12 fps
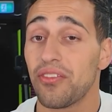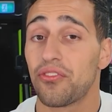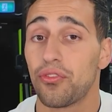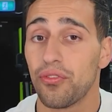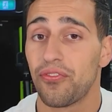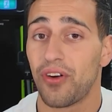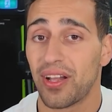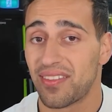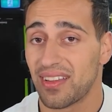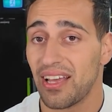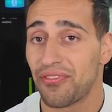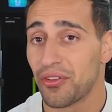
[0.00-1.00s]
has 2
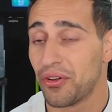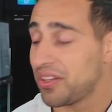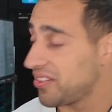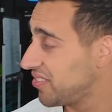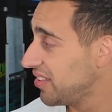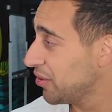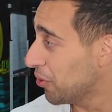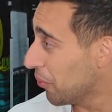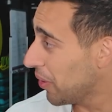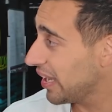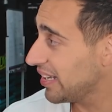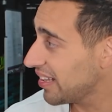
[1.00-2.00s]
fights left on his
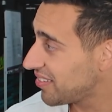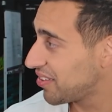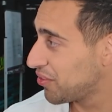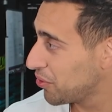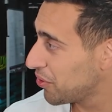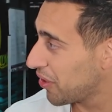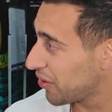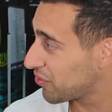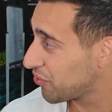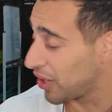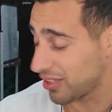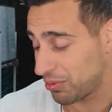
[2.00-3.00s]
deal. He needs to do
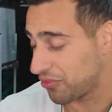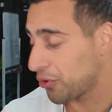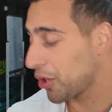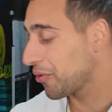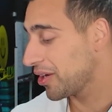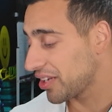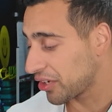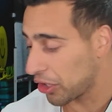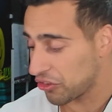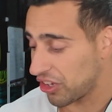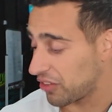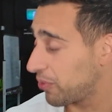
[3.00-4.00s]
those fights before he
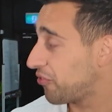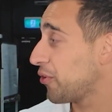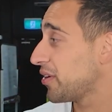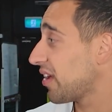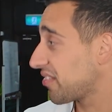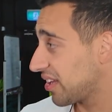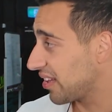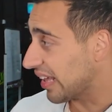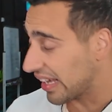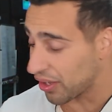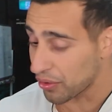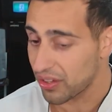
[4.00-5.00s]
renegotiates, before he does
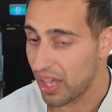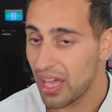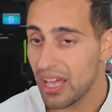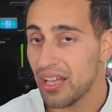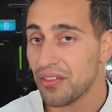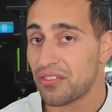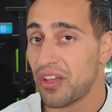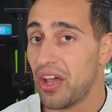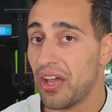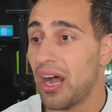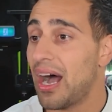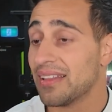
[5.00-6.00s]
anything else.
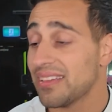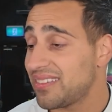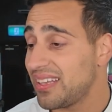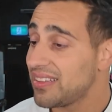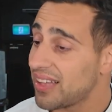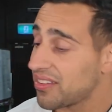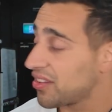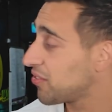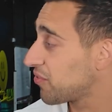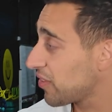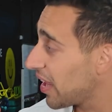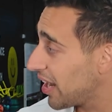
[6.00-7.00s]
So unless he does a
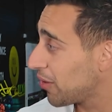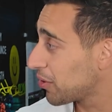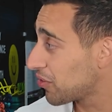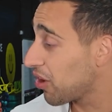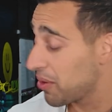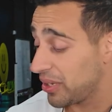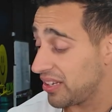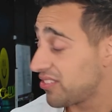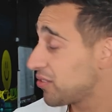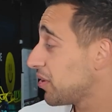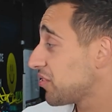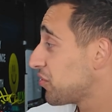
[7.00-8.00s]
flat-out retirement, he
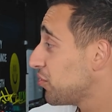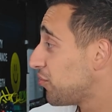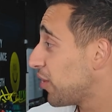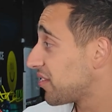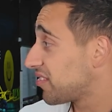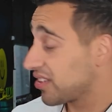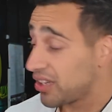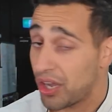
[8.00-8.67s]
still has 2 fights to